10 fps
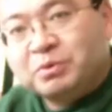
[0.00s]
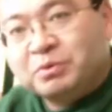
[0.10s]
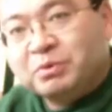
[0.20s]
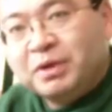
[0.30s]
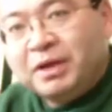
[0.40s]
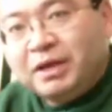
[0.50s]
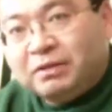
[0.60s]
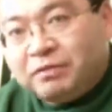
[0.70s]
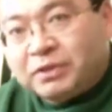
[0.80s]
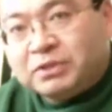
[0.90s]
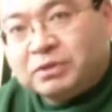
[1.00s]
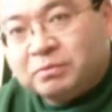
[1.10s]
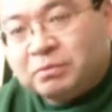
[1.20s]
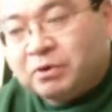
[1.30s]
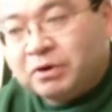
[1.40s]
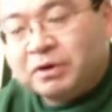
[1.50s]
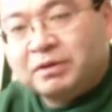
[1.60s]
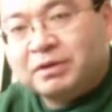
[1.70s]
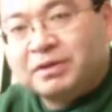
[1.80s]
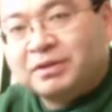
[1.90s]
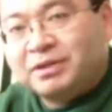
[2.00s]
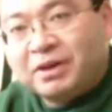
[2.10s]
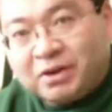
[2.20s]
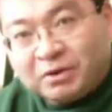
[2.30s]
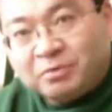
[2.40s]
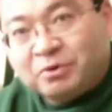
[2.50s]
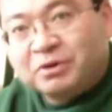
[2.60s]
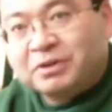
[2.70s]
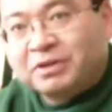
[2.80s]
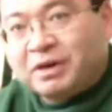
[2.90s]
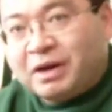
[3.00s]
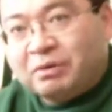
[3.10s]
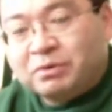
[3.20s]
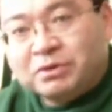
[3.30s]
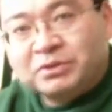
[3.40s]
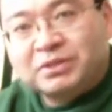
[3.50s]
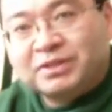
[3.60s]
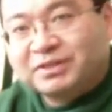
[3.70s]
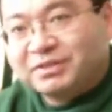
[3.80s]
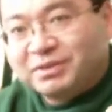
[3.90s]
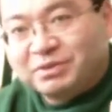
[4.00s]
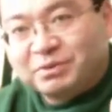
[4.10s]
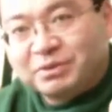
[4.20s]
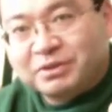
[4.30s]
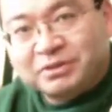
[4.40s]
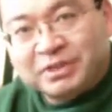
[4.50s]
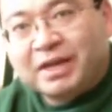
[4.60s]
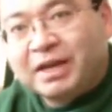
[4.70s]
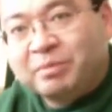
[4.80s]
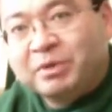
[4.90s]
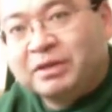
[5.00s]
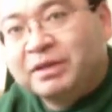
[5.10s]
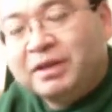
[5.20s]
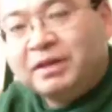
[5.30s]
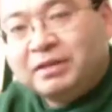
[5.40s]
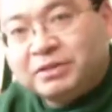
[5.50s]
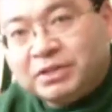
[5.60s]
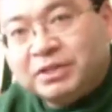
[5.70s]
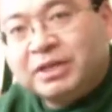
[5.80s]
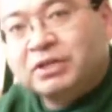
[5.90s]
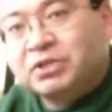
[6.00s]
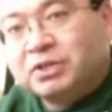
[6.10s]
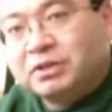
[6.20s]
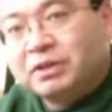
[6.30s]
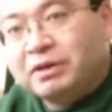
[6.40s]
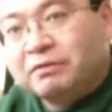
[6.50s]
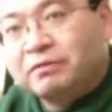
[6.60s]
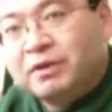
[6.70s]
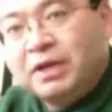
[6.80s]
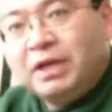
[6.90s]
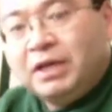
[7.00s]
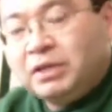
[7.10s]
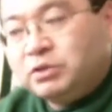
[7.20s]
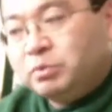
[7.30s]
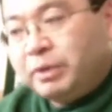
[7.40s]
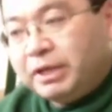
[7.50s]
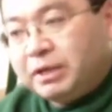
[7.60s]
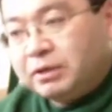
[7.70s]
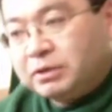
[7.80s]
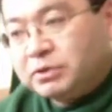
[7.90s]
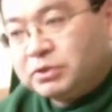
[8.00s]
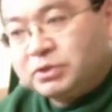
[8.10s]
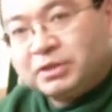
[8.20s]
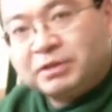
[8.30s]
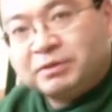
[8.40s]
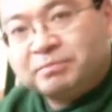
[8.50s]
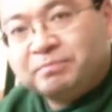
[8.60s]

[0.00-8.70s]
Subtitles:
who invest their work, the hard work, their hours, their time and the dedication, their love into making this